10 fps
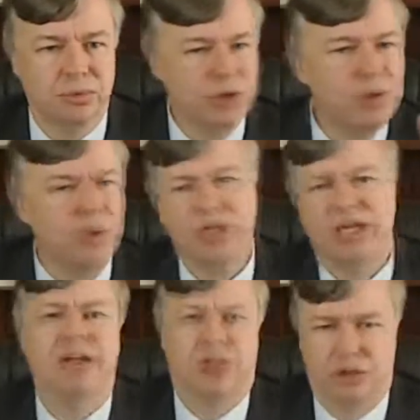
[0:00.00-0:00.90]
We
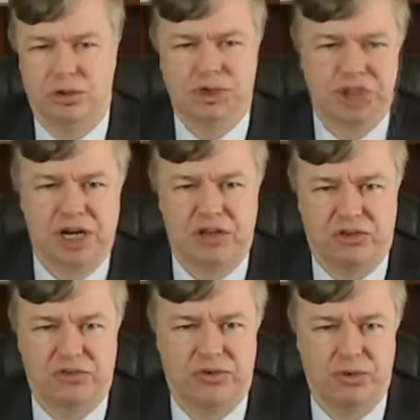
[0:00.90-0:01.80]
won't get another shot
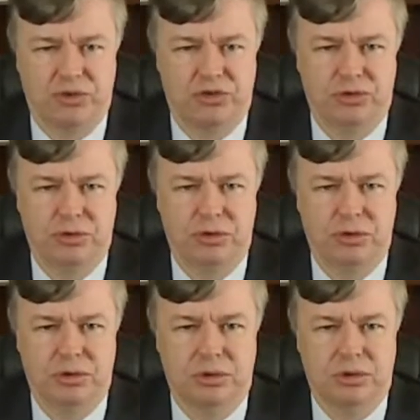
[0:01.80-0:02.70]
at this, folks.
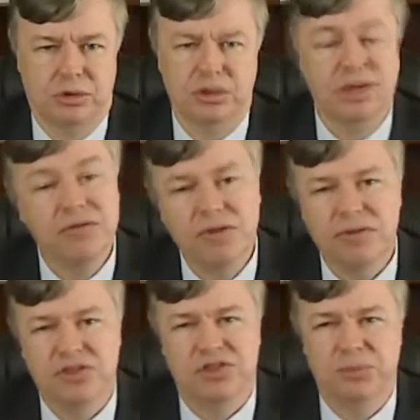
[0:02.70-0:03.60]
The level
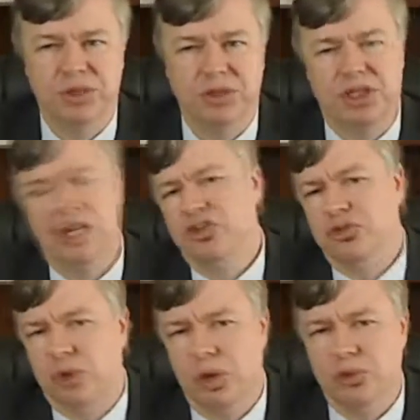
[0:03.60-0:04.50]
of instability
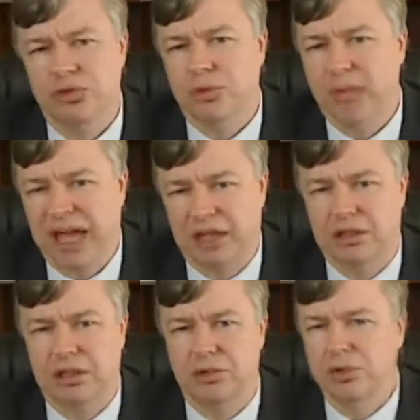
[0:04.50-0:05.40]
has grown
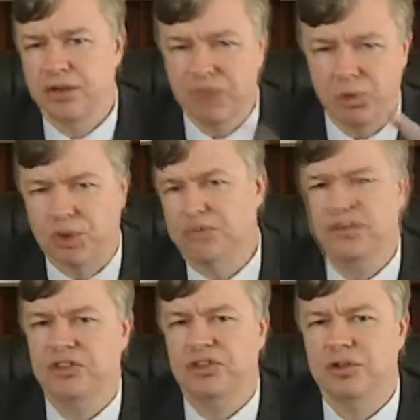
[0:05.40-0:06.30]
dramatically with every one
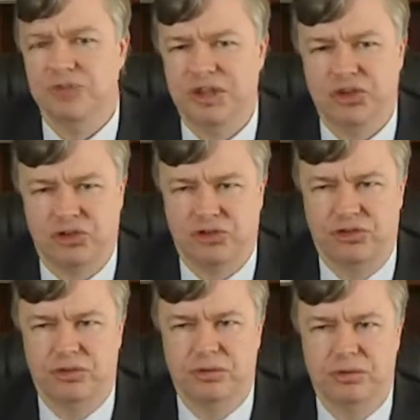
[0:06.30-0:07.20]
of these interventions.